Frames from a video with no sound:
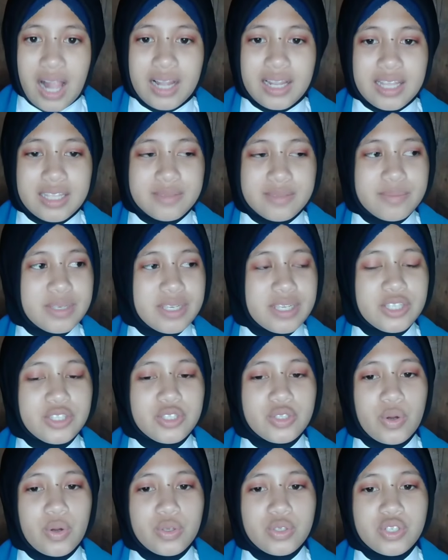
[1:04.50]
let me
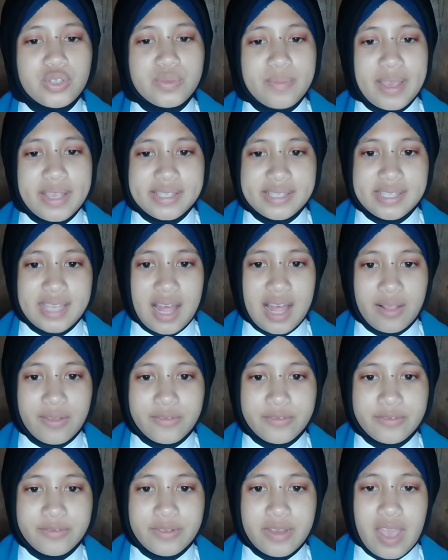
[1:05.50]
introduce myself.
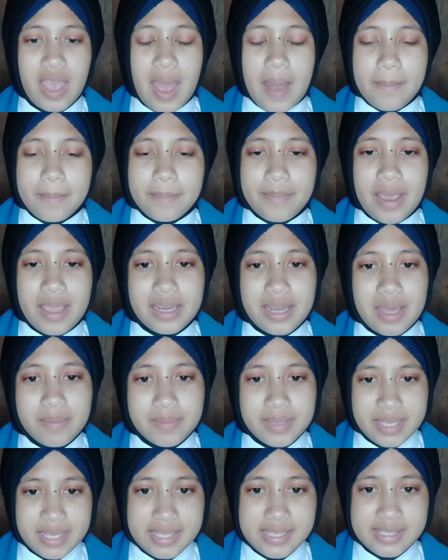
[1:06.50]
My name
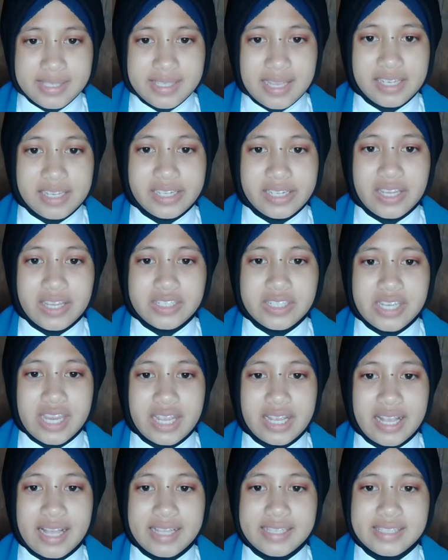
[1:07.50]
is
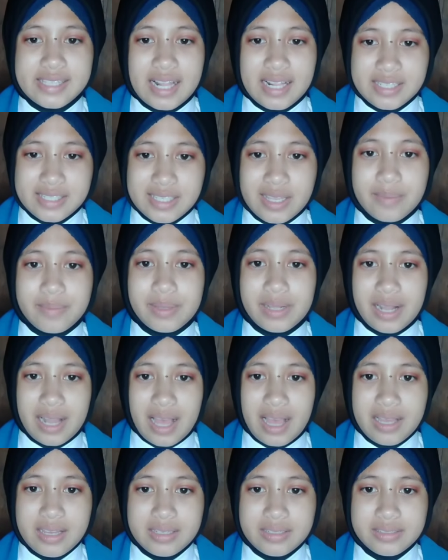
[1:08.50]
Seicha
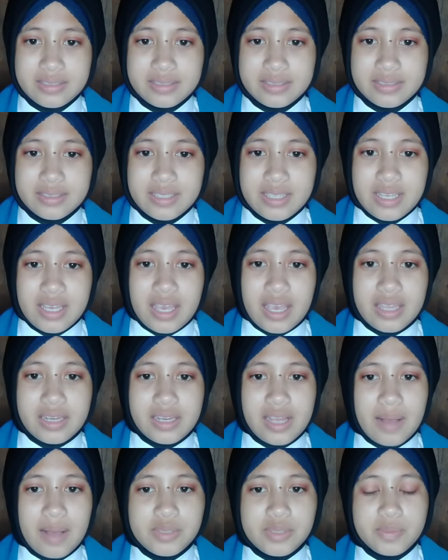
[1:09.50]
Salsabiela, and
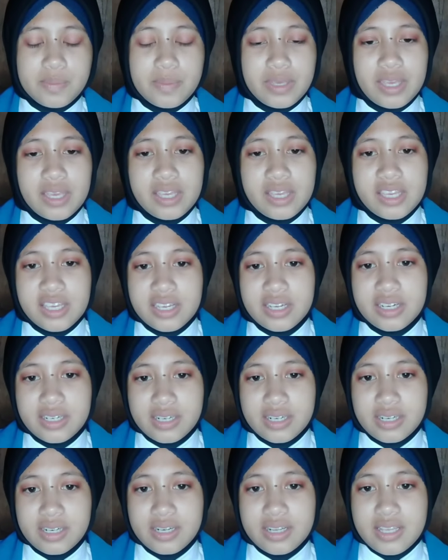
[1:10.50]
I'm speaking
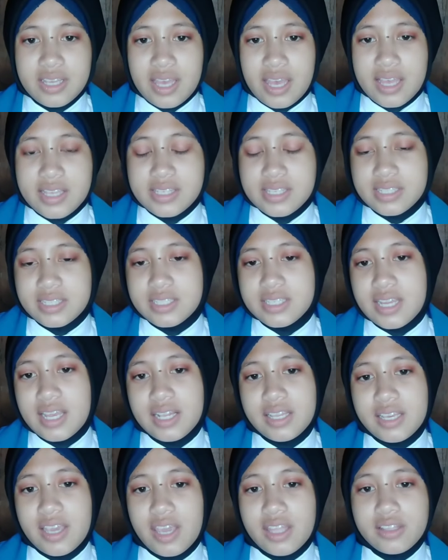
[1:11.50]
here as a
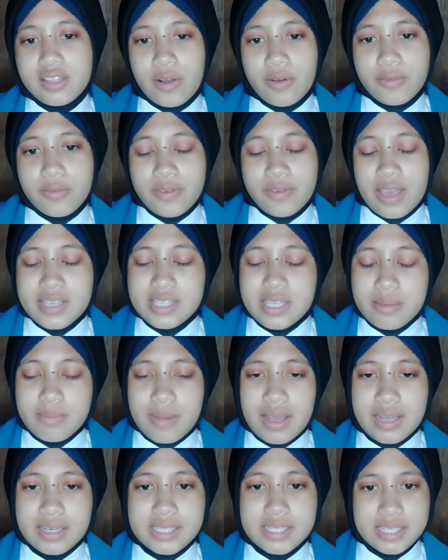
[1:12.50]
delegate of
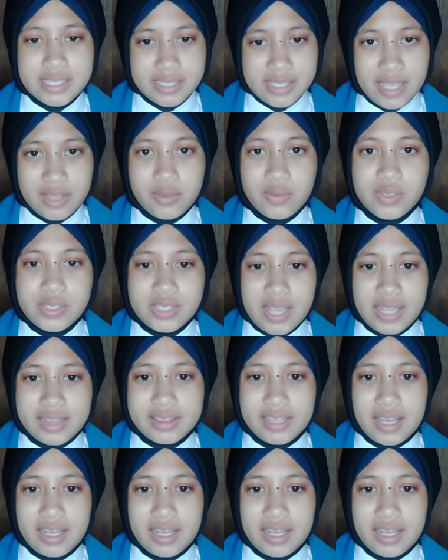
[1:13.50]
SMA Negeri 1 Skala.